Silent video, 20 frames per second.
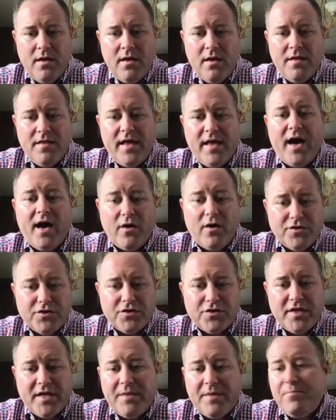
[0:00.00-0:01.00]
the
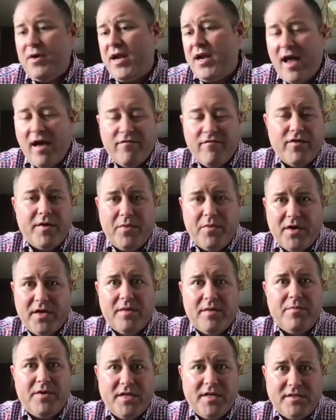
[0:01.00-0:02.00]
elderly, but everybody,
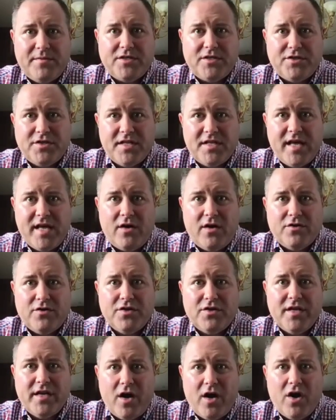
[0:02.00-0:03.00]
but especially the
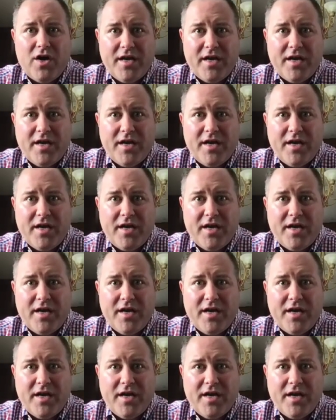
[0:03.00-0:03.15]
elderly, are